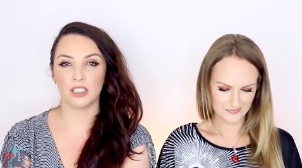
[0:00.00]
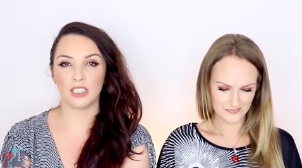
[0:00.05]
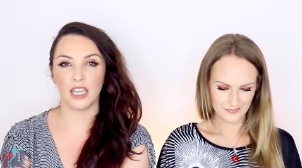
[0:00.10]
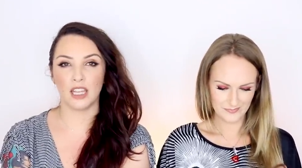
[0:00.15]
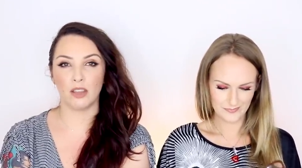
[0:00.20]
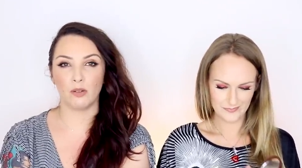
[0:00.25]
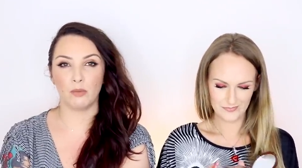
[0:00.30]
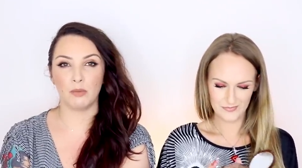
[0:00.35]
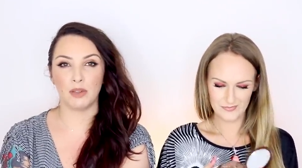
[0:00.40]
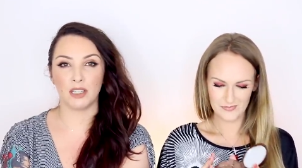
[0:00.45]

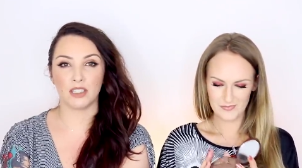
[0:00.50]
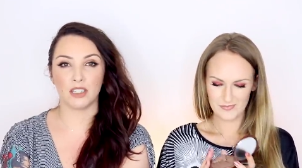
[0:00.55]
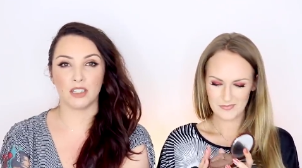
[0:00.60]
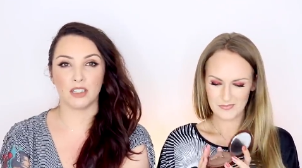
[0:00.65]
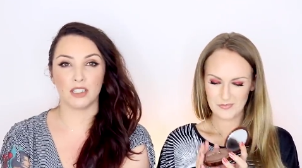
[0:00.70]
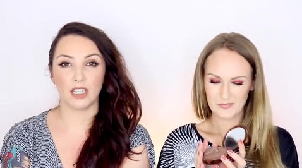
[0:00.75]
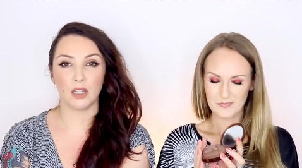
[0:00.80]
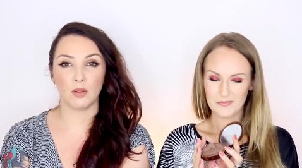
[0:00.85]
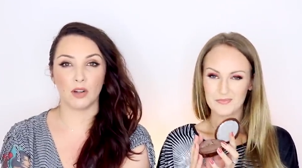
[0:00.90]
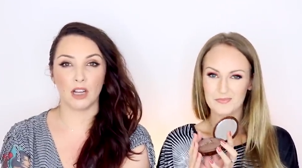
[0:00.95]
Speaker 1: together. We mixed it
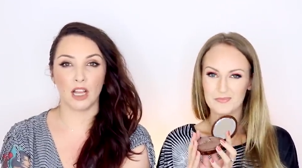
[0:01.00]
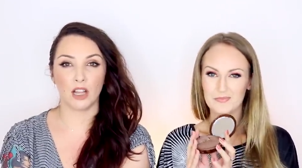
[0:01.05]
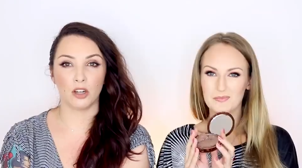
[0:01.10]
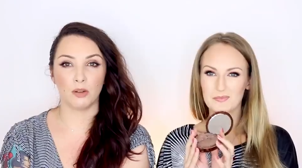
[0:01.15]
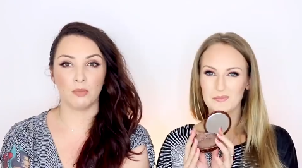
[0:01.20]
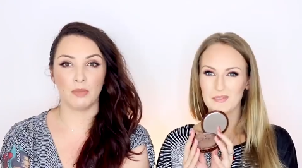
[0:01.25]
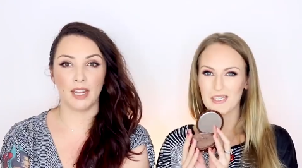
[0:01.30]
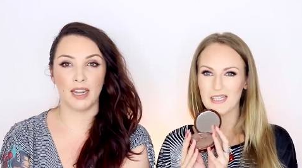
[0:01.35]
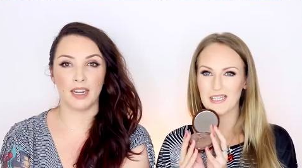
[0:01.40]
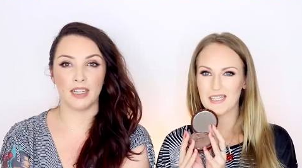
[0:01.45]
to see what colour
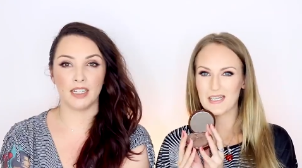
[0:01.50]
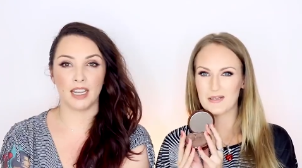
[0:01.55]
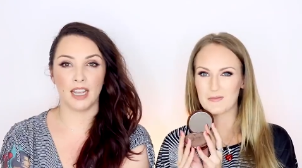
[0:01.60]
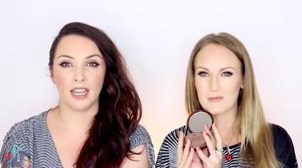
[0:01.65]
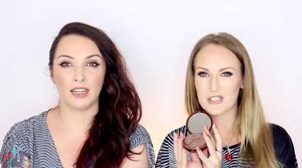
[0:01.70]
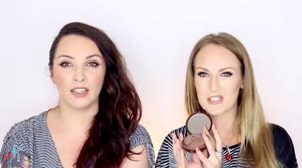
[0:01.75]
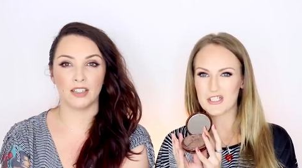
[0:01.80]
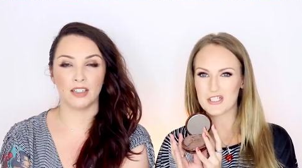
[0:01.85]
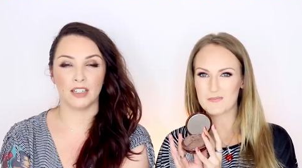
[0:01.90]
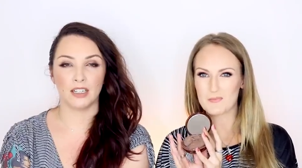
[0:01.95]
it made.
Speaker 2: And,
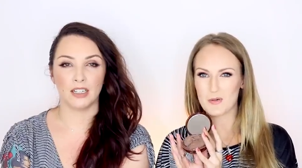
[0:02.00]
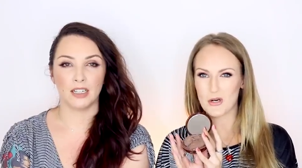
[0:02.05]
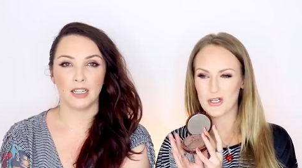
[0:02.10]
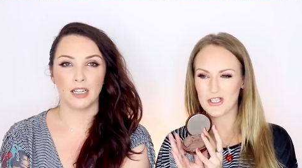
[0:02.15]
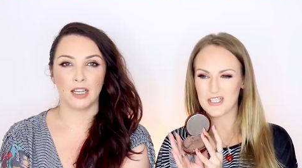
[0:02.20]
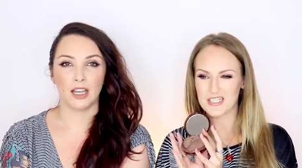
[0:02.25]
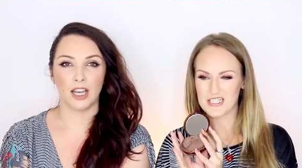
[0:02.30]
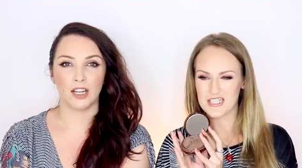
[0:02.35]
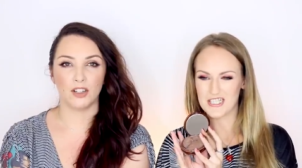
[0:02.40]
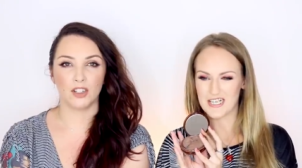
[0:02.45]
and we just
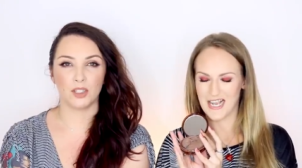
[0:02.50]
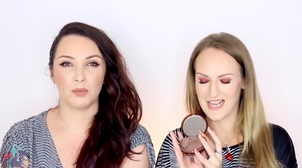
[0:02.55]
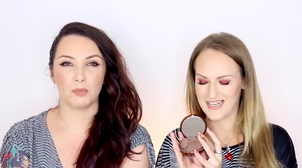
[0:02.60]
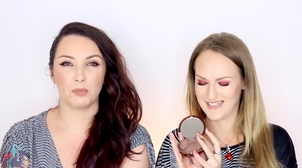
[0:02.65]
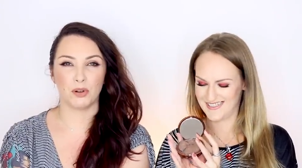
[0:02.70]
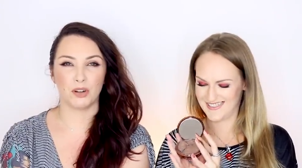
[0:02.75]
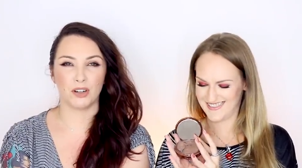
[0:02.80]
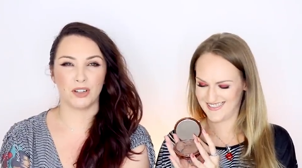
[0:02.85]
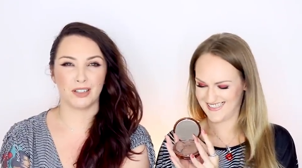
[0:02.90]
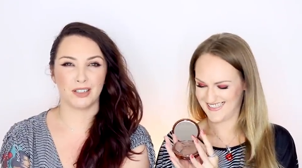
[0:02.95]
broke it today. I just
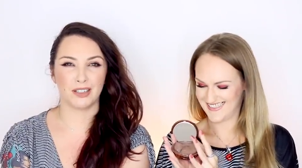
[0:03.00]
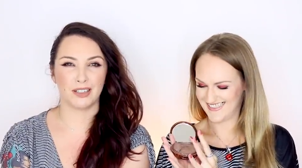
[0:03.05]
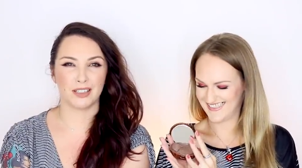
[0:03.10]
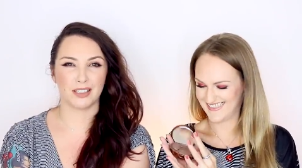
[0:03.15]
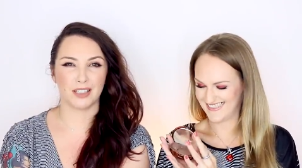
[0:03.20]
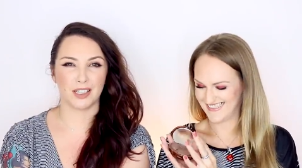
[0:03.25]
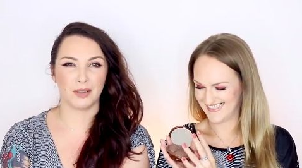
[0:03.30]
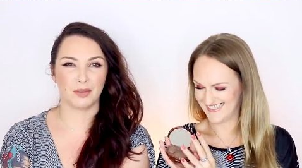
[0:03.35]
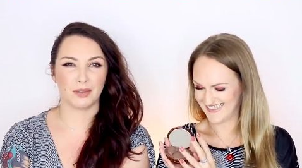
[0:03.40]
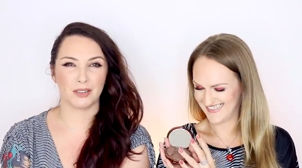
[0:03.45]
broke it
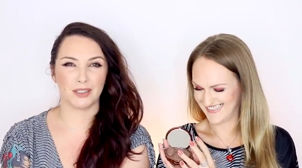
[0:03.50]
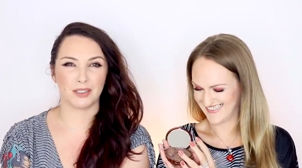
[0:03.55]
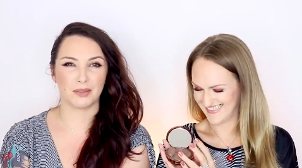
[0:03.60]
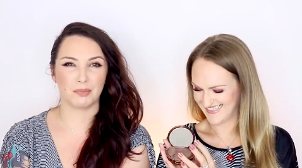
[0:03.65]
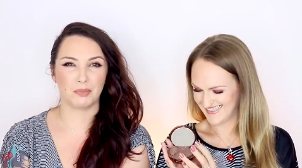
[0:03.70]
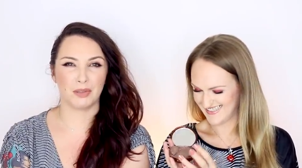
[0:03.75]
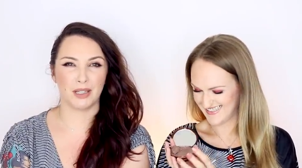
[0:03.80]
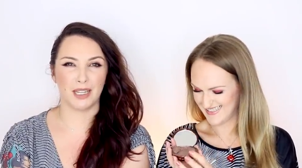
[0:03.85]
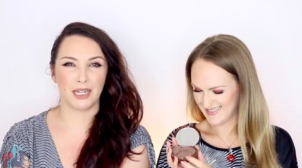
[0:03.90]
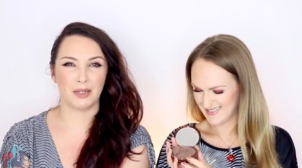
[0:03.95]
as I was
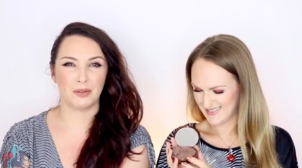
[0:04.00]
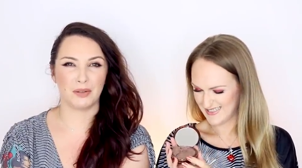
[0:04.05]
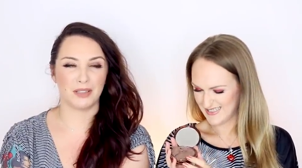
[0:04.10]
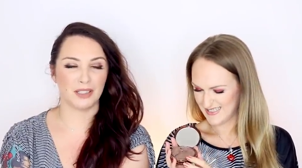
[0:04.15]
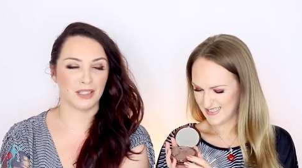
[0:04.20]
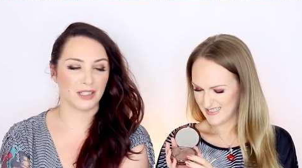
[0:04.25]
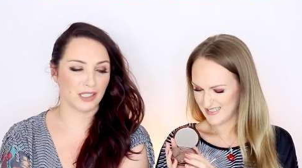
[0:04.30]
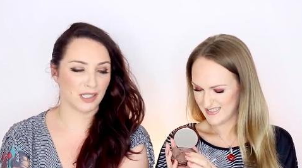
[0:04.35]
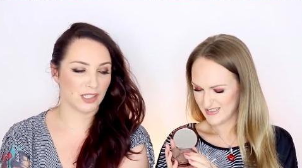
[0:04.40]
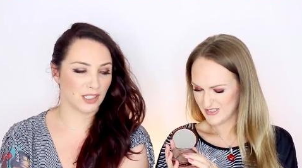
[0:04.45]
playing with
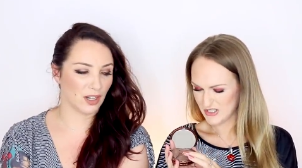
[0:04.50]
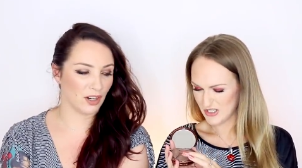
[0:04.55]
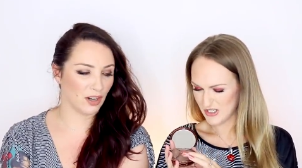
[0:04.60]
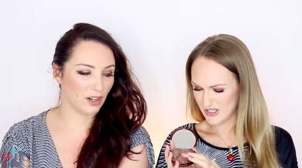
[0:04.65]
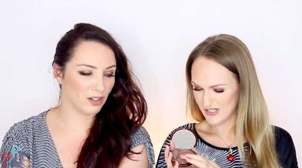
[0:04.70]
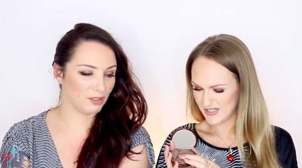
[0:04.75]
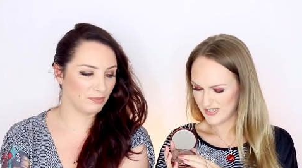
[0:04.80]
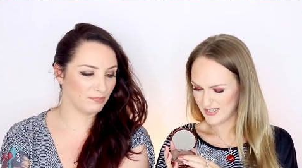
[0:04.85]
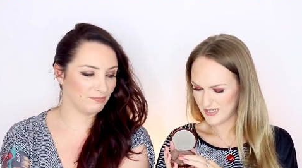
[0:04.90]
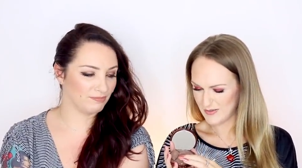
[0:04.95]
it. So,
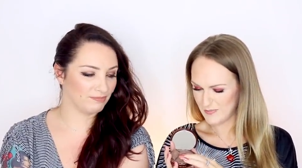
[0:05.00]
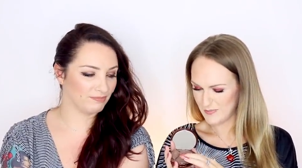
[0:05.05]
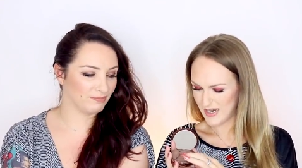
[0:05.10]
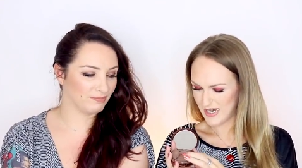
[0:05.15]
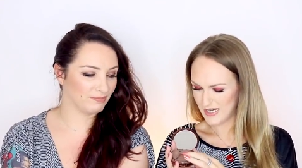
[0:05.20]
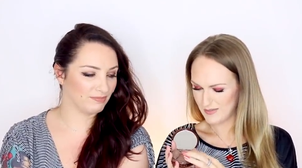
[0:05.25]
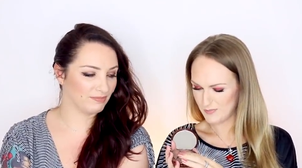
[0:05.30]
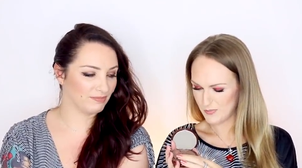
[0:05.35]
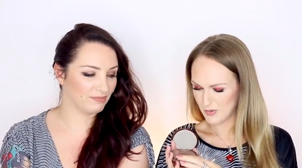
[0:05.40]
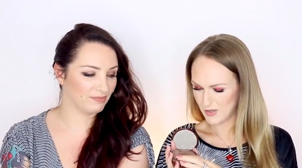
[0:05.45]
so it
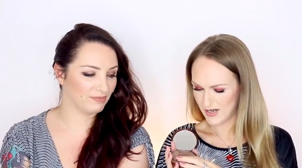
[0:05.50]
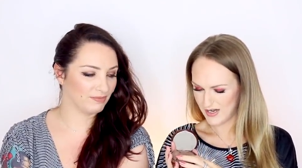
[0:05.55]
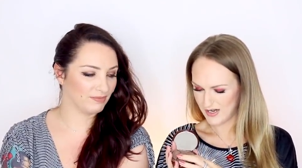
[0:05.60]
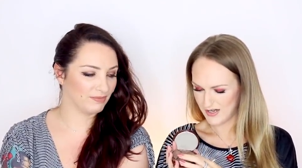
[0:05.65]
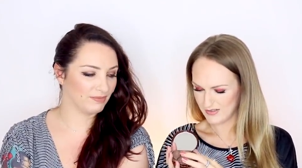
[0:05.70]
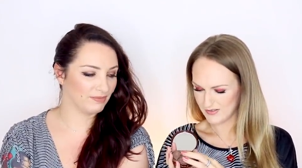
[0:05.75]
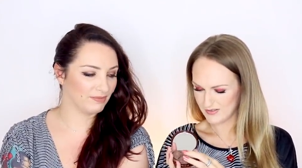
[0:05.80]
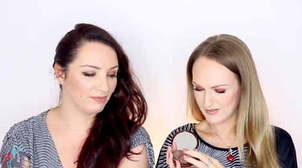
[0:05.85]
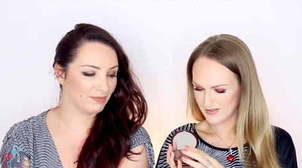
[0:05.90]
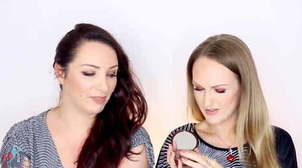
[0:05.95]
made
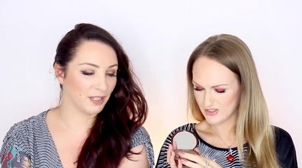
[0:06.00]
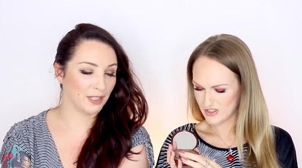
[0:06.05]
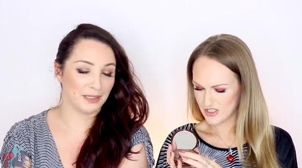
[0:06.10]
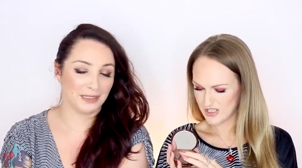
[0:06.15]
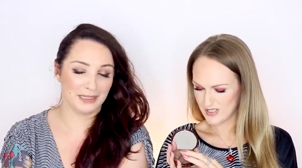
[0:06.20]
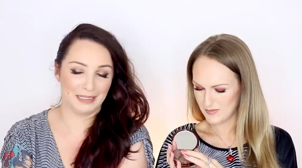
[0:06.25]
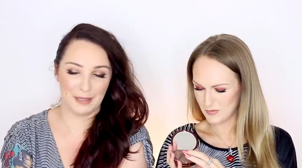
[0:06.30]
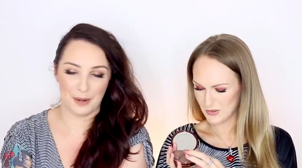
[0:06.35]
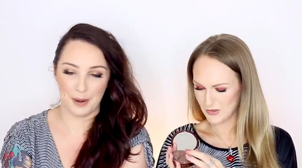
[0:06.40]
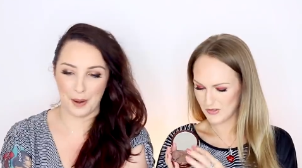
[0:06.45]
brown.
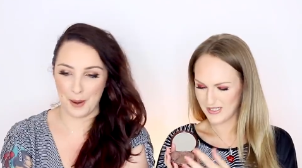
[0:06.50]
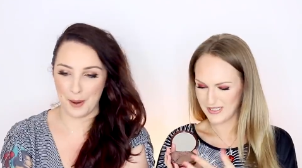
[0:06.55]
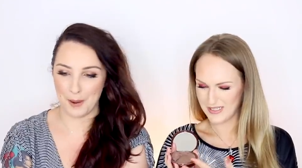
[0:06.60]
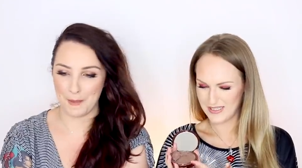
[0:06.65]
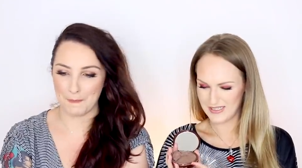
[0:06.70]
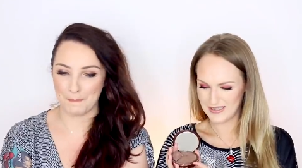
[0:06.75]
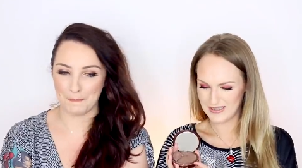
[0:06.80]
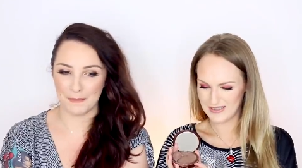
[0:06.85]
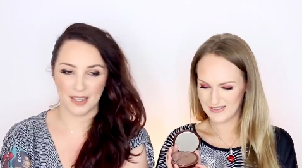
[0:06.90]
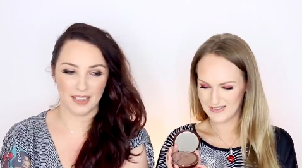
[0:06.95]

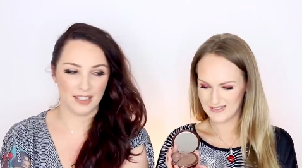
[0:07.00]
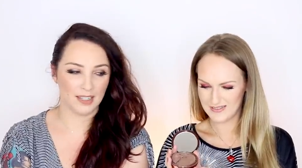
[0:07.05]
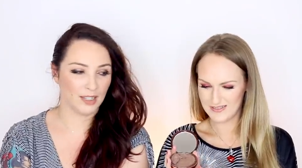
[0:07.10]
Shimmery